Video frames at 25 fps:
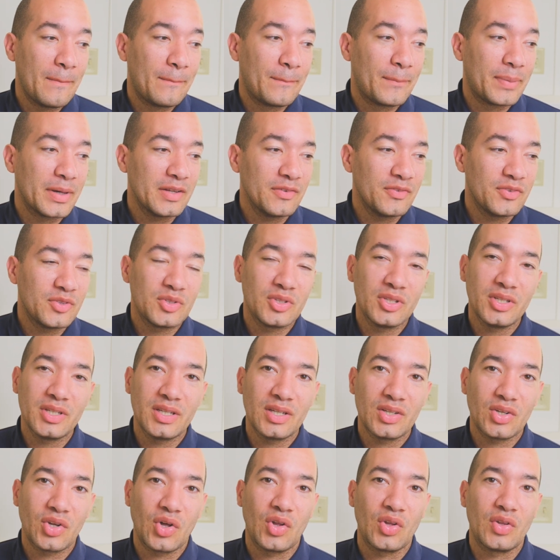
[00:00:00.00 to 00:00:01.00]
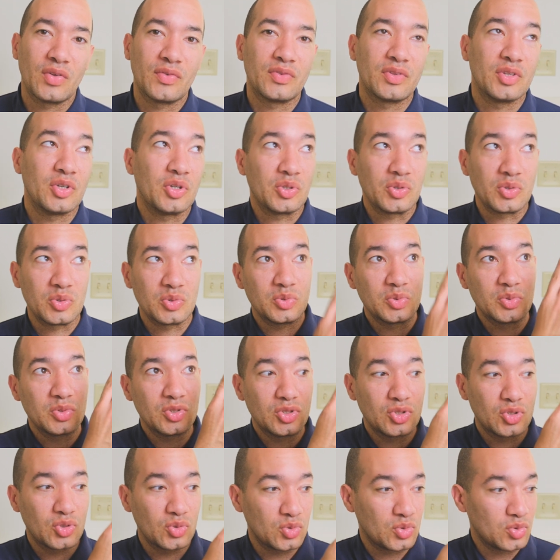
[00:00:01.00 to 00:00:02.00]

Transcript: But if you look at all of those,